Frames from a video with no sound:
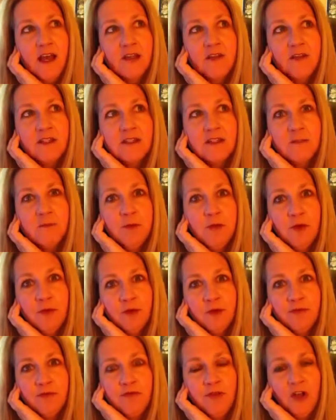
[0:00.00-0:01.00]
this
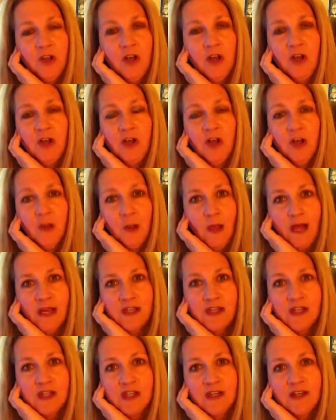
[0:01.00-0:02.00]
beautiful
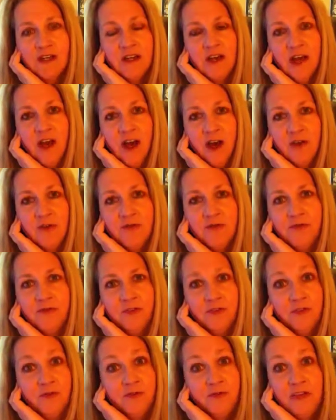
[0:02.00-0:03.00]
collection of
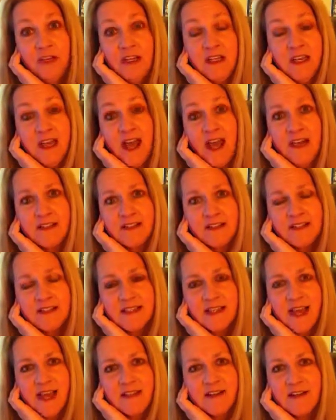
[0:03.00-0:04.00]
vignettes
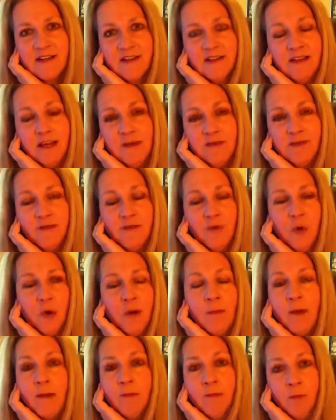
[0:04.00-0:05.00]
that
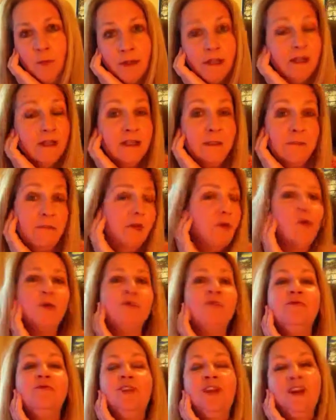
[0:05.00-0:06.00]
form a really
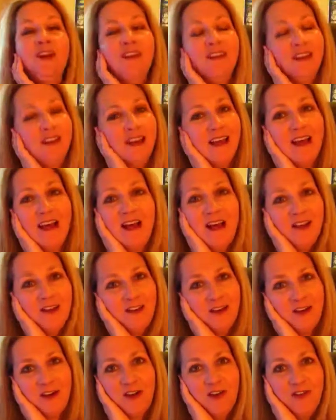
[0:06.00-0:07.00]
beautiful
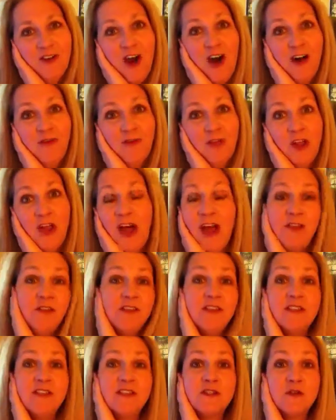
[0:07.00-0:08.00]
little novel. I
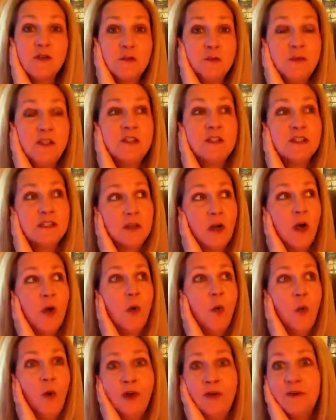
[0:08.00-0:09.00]
think this could be
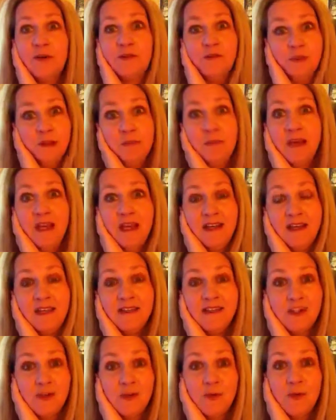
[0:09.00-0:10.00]
so wonderfully made
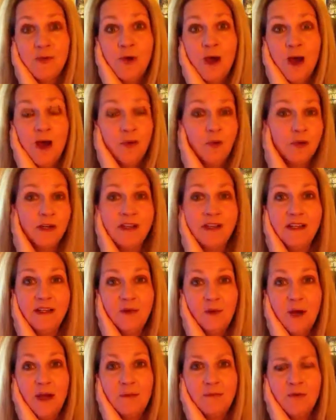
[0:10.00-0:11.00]
into a really
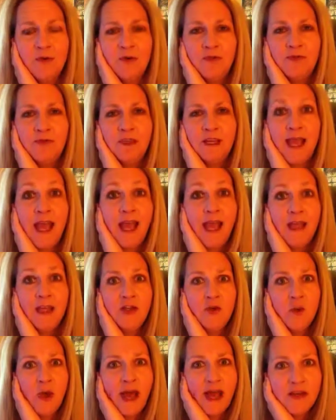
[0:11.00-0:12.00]
great movie. Hey,
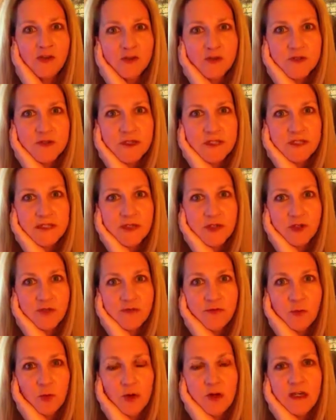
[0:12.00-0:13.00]
you actresses in your
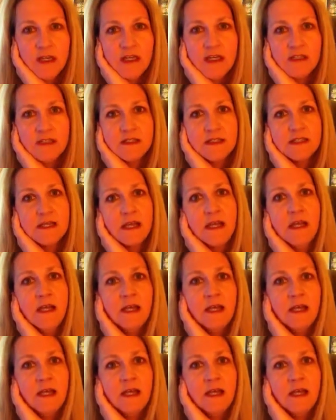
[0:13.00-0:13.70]
40s,